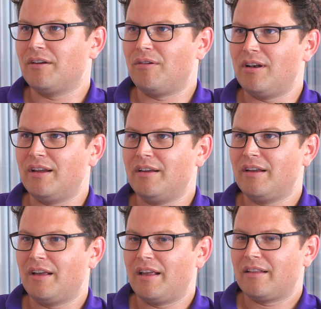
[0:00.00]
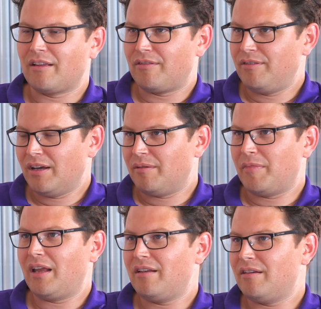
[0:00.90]
This allows us to offer our
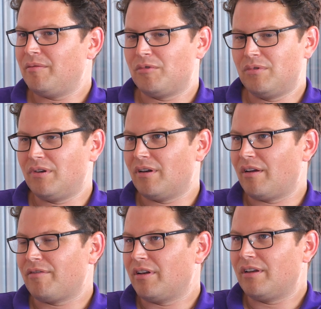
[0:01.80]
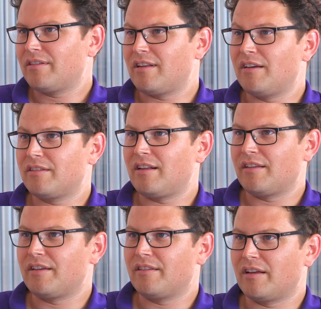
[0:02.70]
customers a first-class
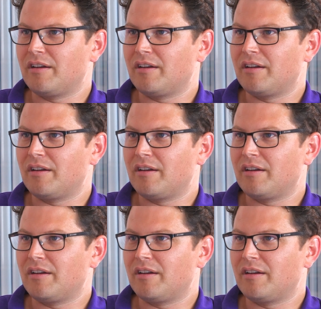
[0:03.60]
service.